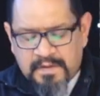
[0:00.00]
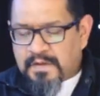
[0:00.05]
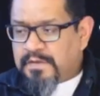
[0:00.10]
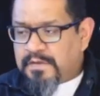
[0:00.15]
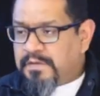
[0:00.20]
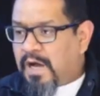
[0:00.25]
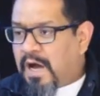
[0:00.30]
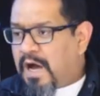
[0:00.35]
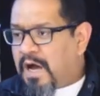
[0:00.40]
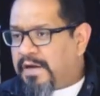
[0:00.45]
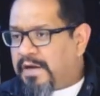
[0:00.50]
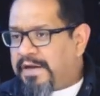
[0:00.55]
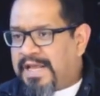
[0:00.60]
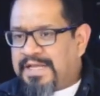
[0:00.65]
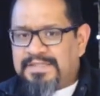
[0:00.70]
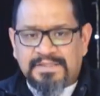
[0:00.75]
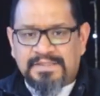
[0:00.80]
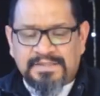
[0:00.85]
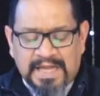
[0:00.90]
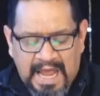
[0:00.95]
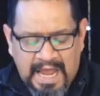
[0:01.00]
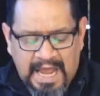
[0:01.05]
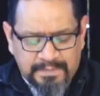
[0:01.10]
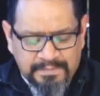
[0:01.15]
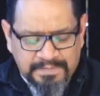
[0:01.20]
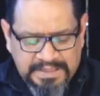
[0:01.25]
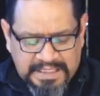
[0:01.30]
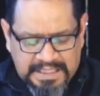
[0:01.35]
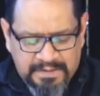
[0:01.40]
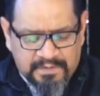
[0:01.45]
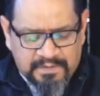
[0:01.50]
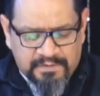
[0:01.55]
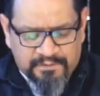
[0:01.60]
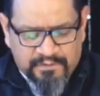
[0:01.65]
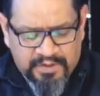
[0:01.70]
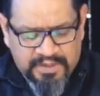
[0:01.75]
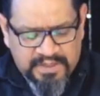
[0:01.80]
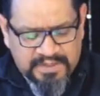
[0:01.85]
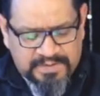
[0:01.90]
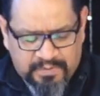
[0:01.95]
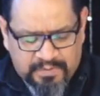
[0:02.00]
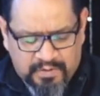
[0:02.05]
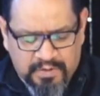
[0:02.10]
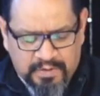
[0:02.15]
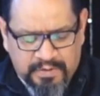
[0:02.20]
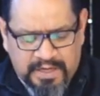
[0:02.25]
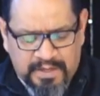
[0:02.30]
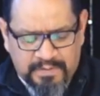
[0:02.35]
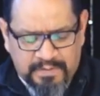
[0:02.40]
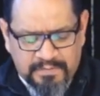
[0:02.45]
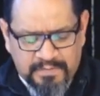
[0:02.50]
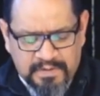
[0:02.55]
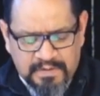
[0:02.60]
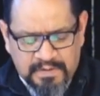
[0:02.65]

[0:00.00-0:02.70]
God has a timetable for his program,